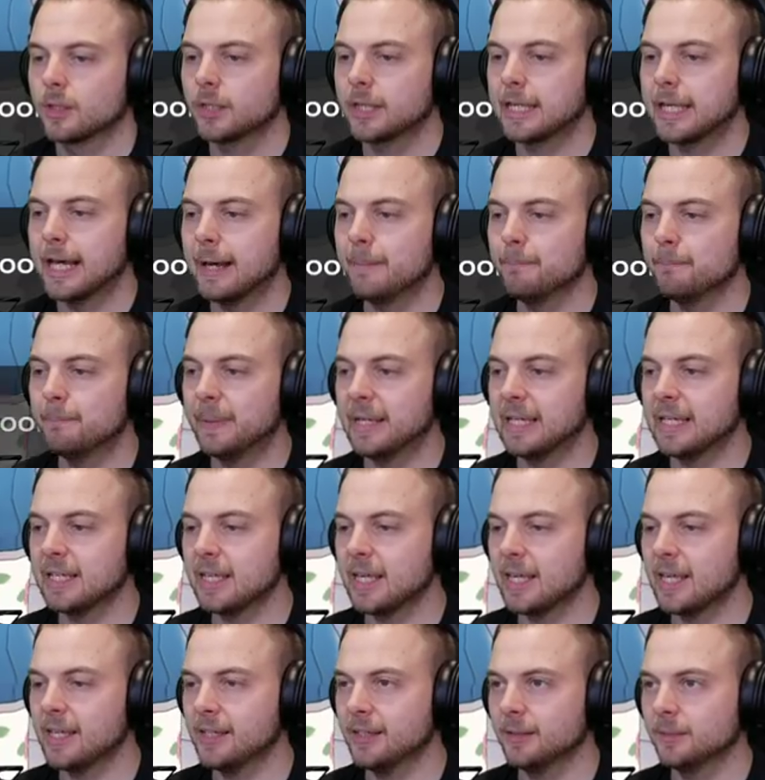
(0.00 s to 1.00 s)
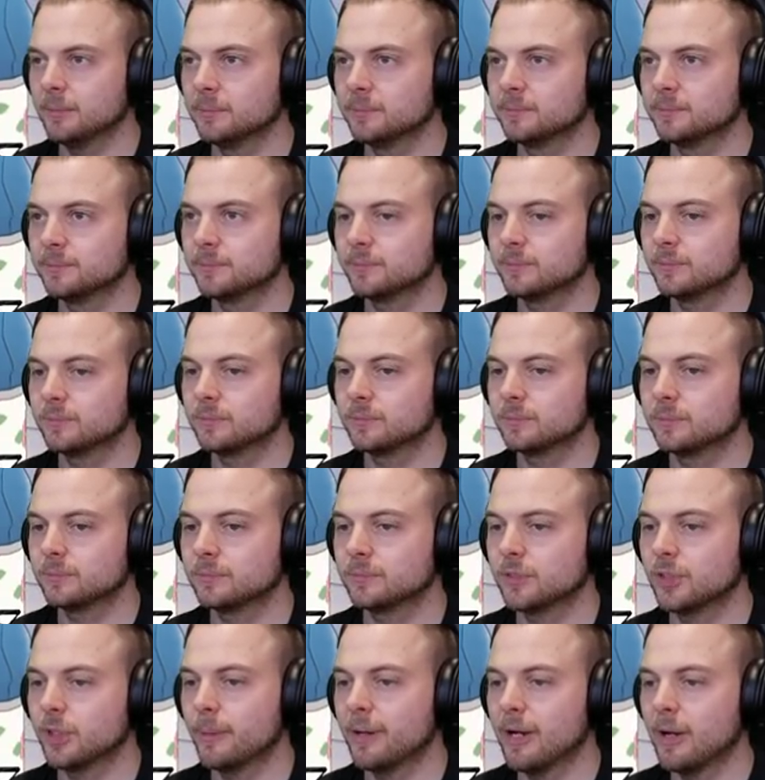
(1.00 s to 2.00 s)
Camping gear.
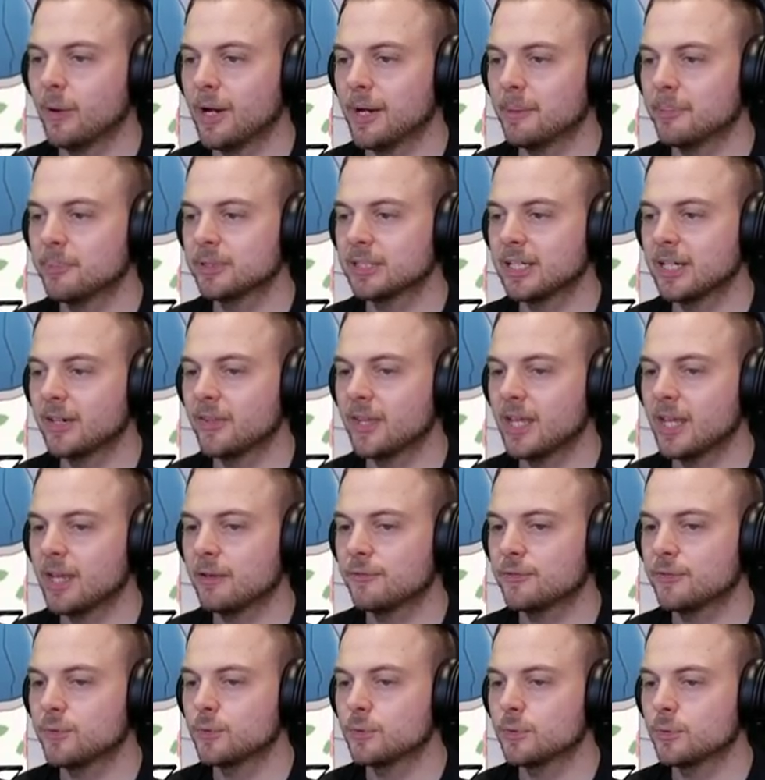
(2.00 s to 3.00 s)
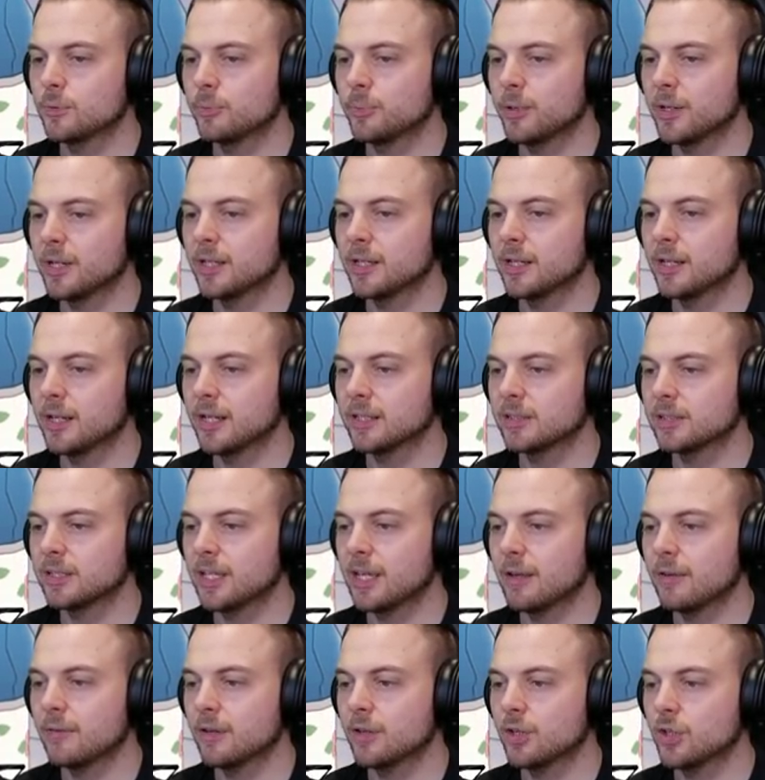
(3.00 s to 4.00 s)
No matter what happens out there, if you partner out
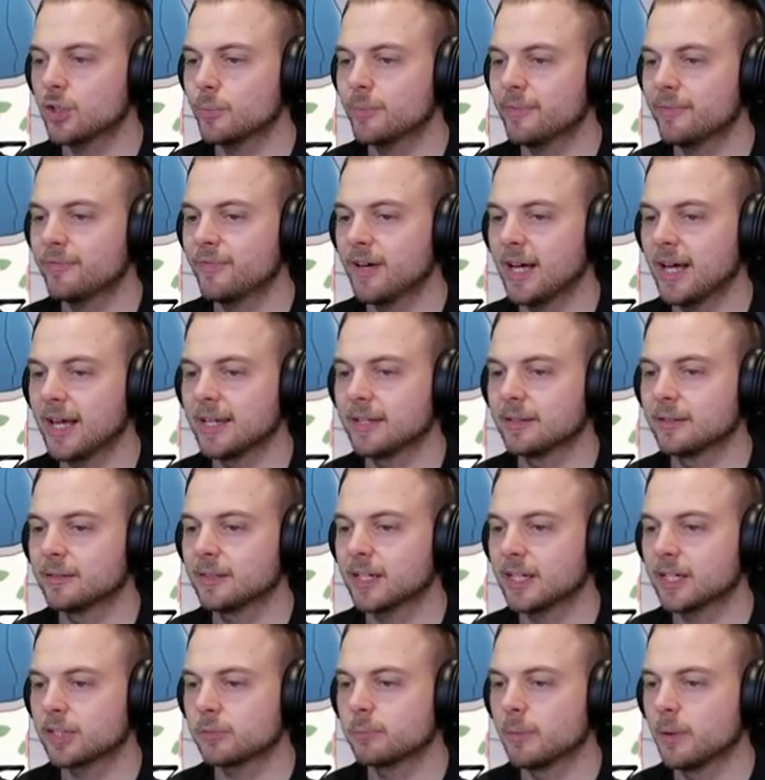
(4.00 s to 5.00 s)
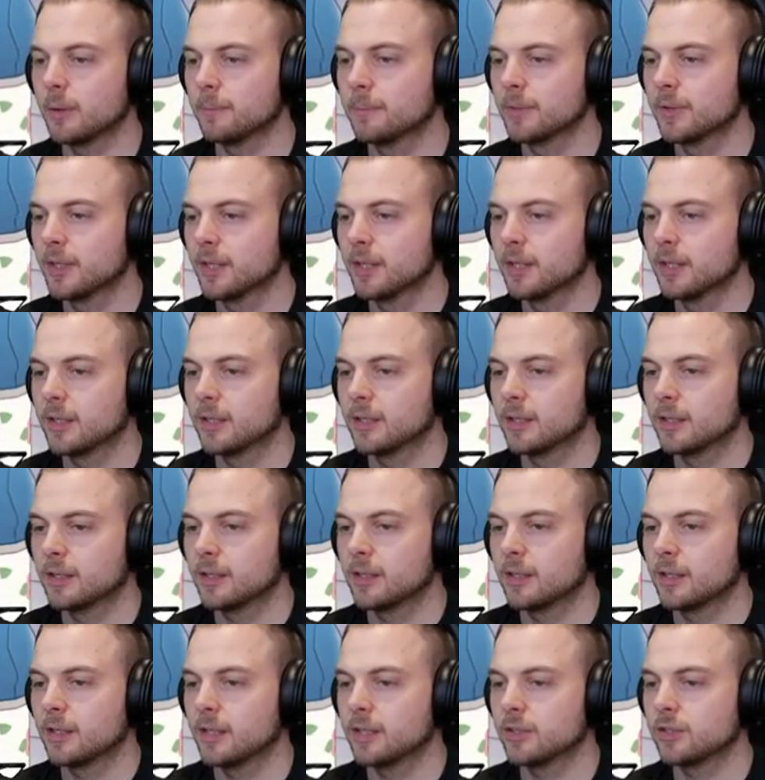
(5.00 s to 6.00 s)
together, I know you'll be fine. Thanks, Mum.
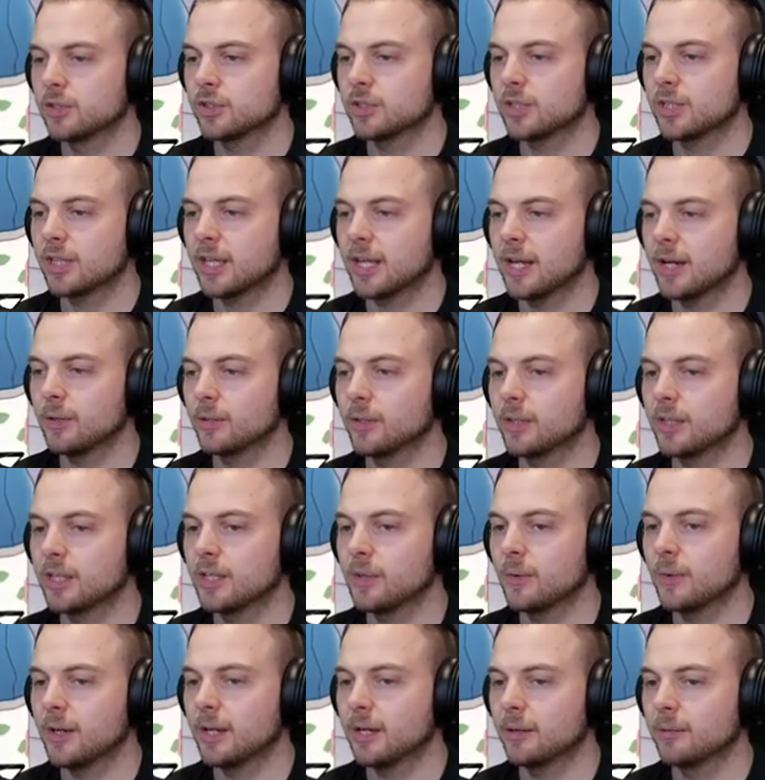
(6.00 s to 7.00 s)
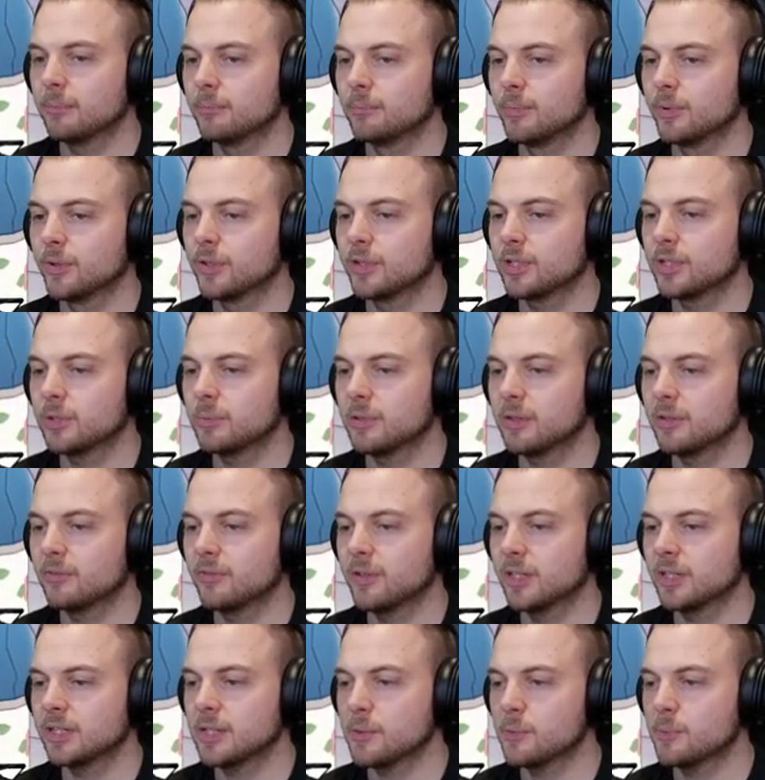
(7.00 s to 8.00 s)
And just think how lucky you are, mother, to be the
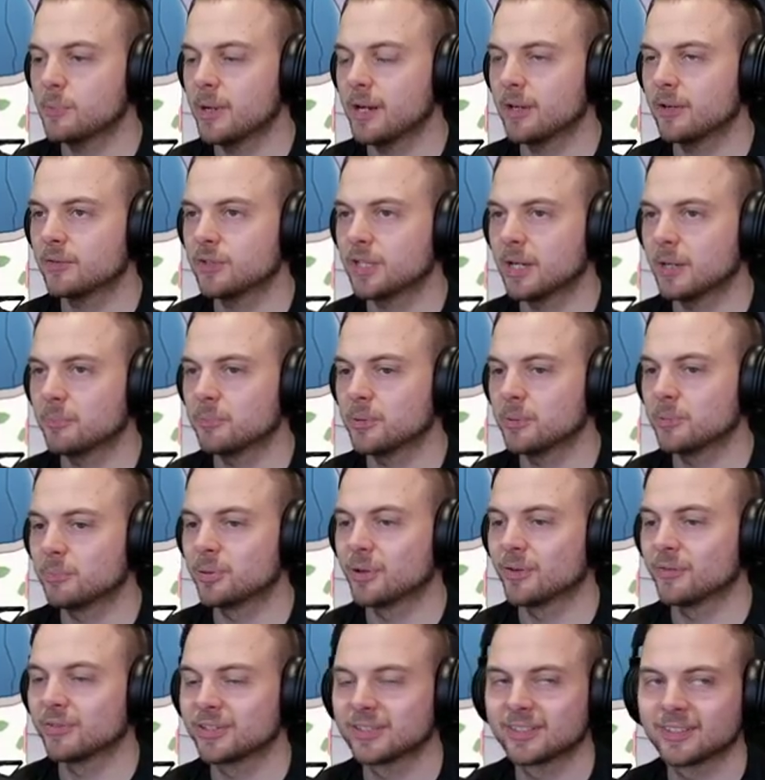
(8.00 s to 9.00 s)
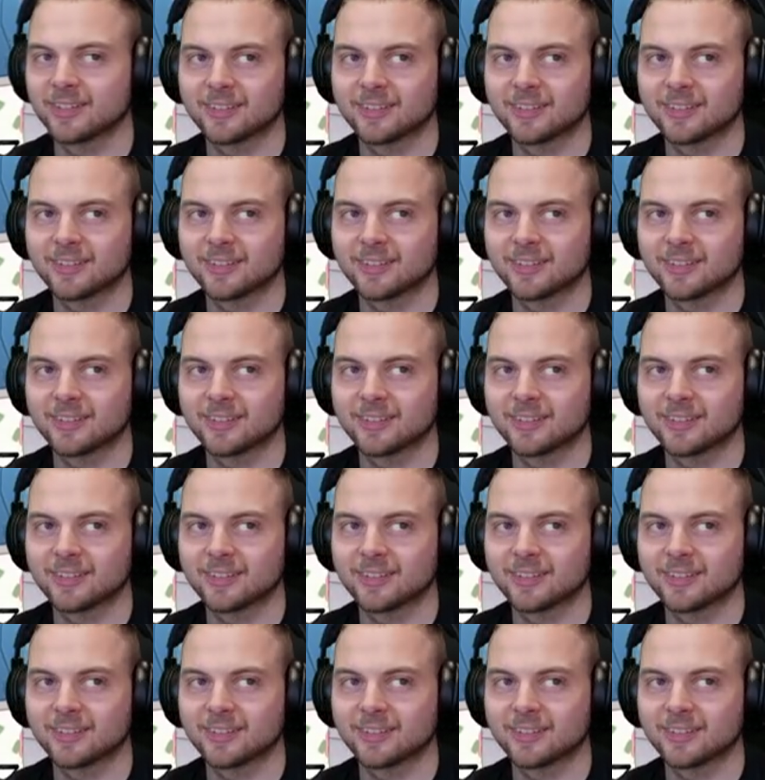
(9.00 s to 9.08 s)
first ever pair of champion brothers.